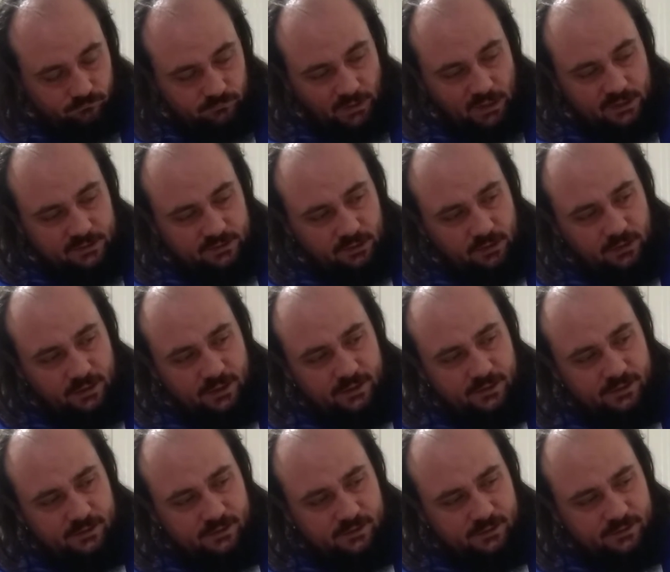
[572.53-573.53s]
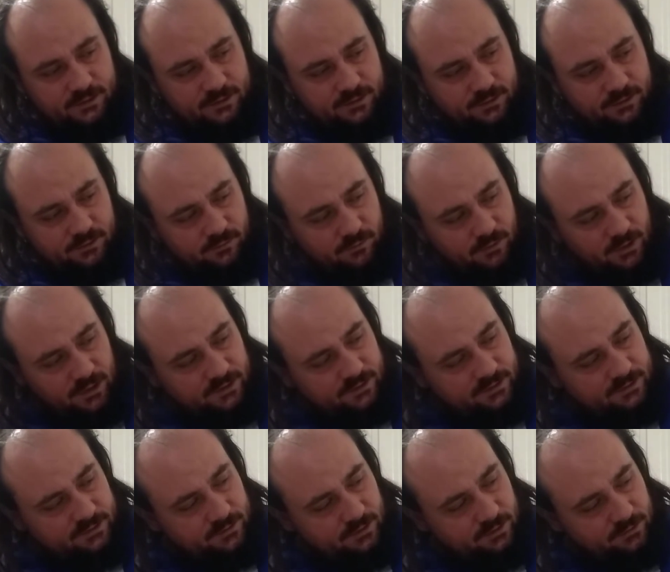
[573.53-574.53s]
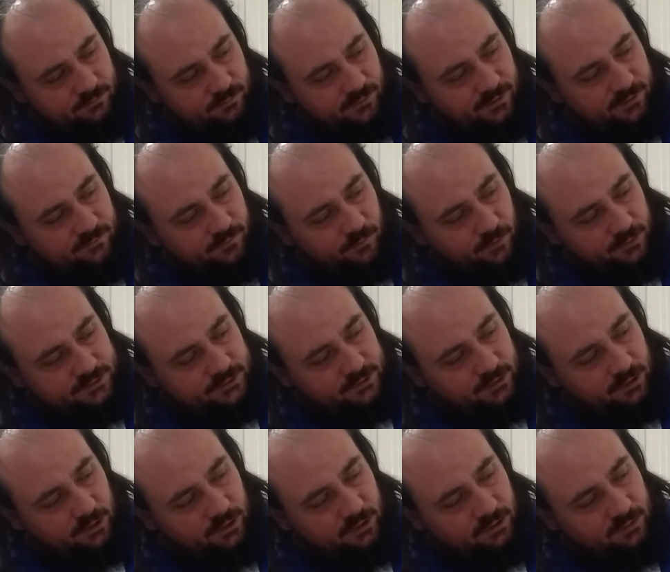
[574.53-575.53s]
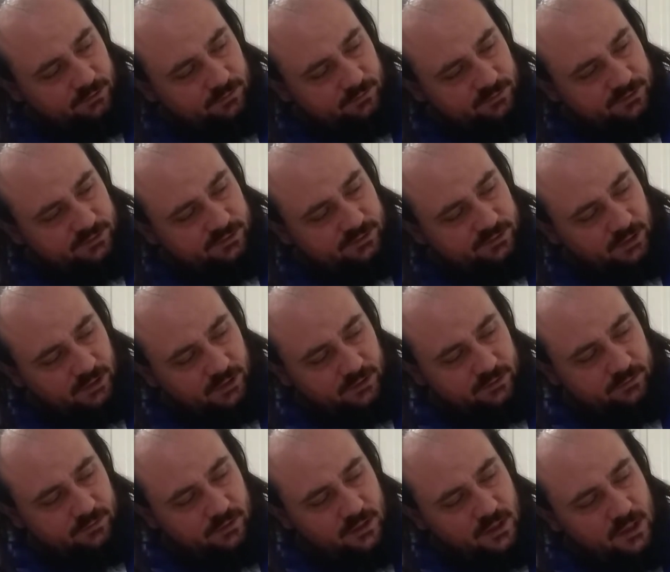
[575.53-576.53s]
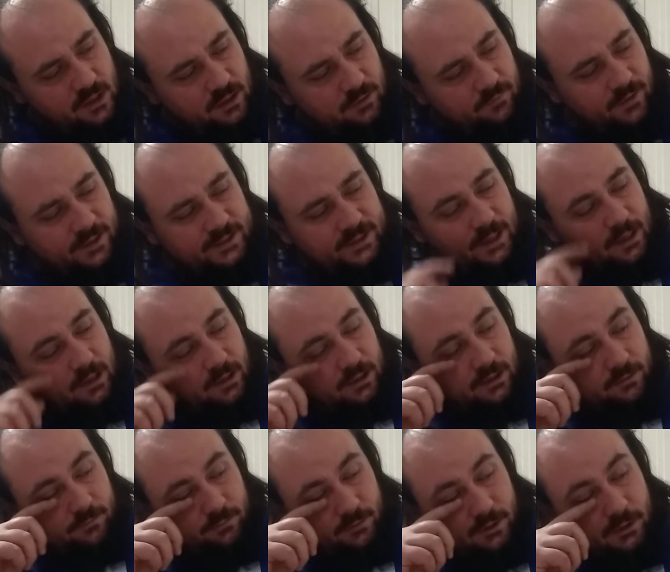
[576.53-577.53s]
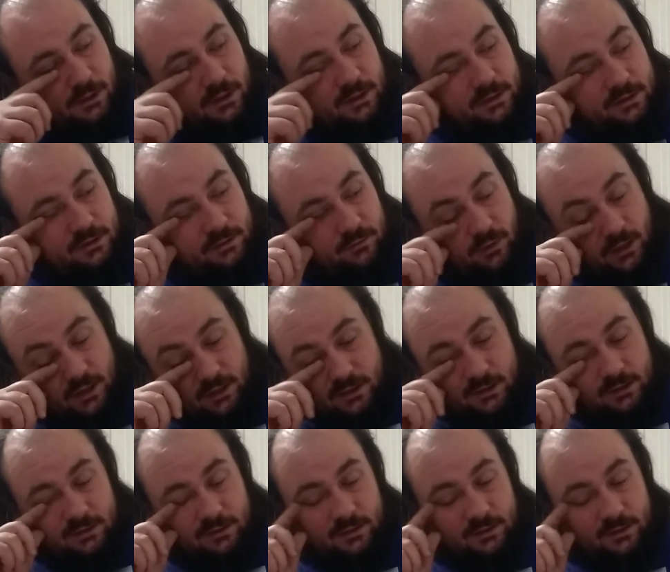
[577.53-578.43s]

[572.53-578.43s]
I saw that the Two of Wands reinforcing cards was the Sun. Vitality, brilliance, greatness.